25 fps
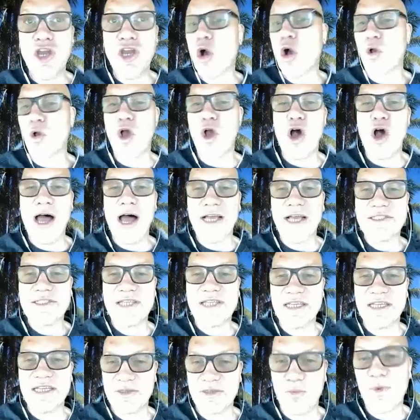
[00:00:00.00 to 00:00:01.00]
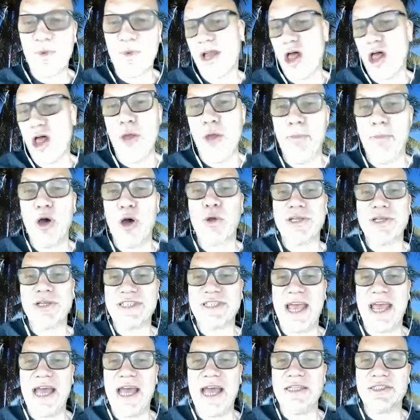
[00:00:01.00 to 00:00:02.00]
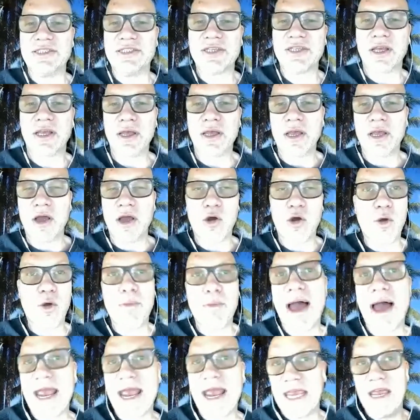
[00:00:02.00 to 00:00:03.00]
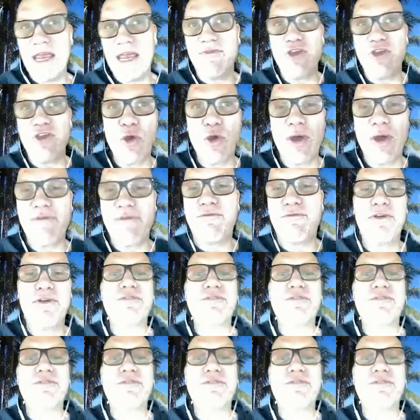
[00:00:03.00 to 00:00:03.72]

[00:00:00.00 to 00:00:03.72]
no cost. We call them bonus ads. Or we might give you a